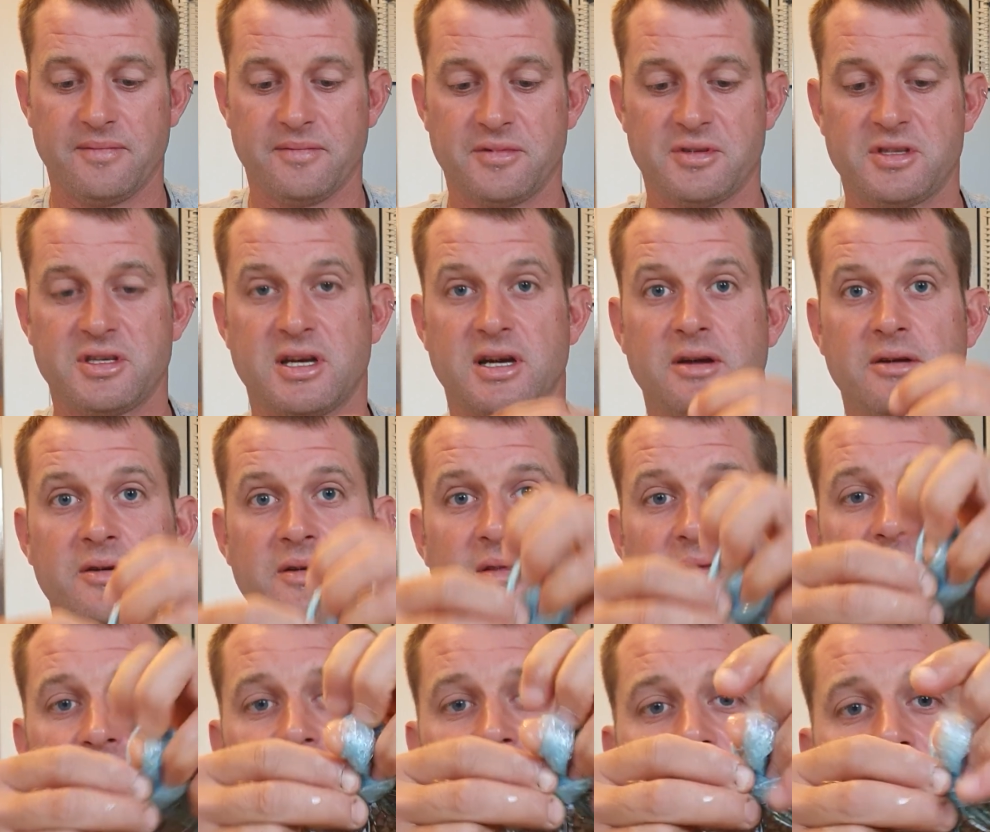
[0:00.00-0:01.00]
So
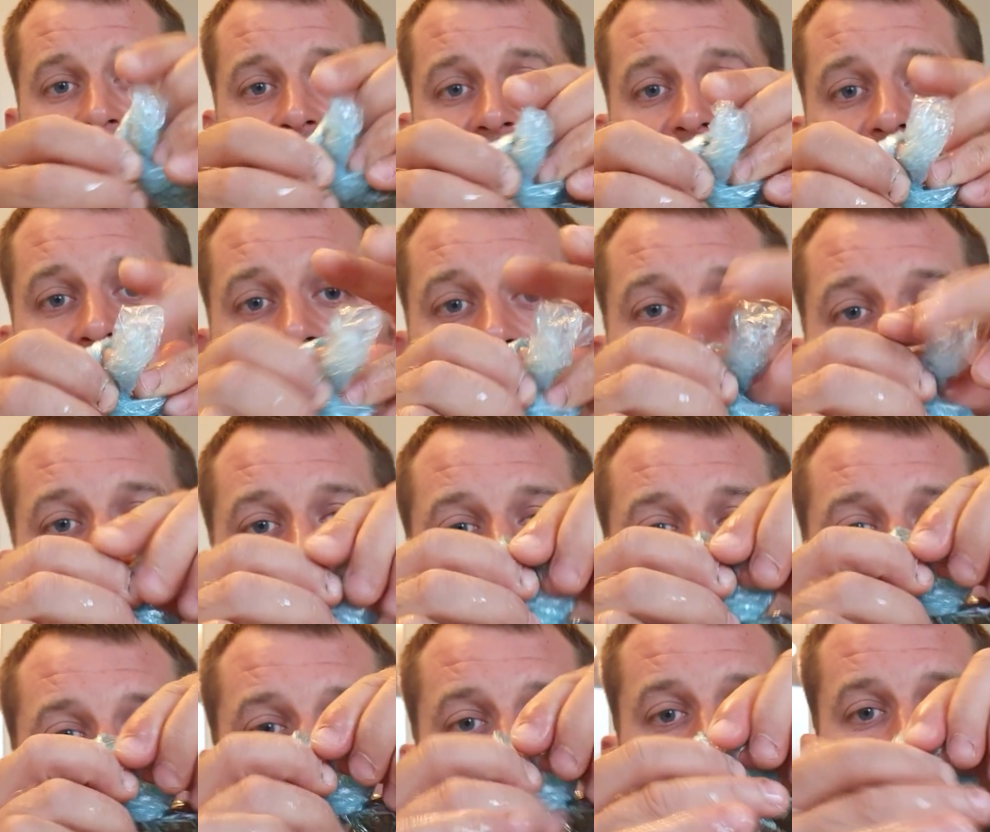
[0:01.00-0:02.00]
tighten it
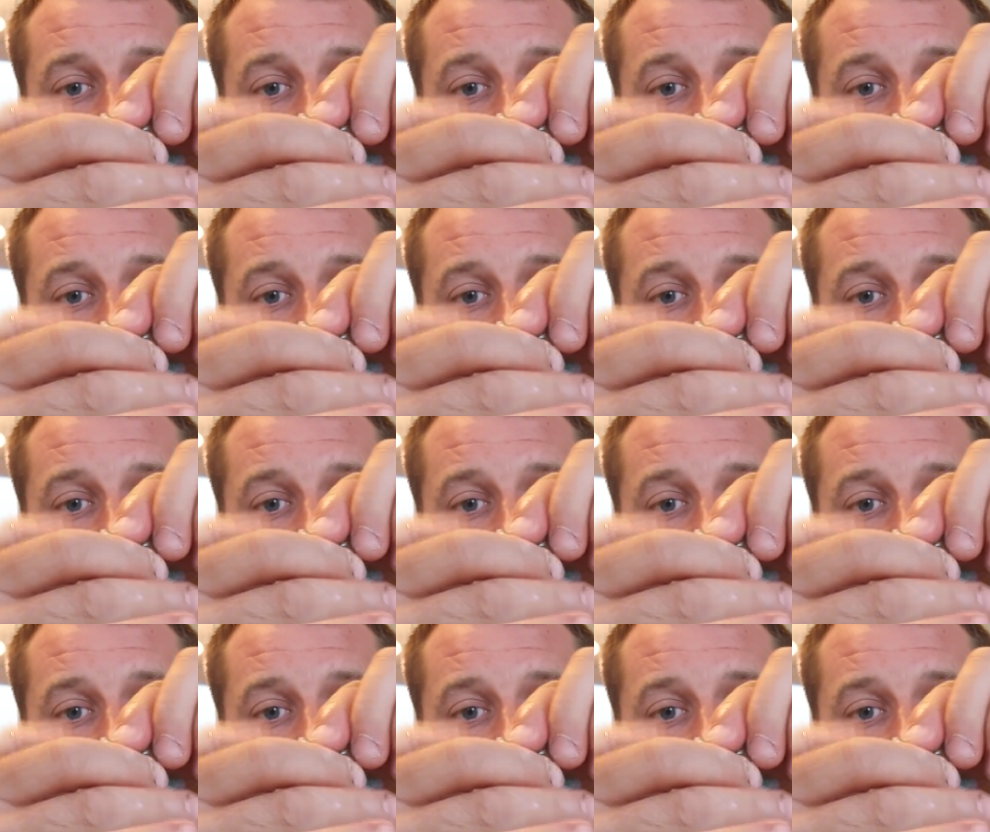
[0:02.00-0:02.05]
down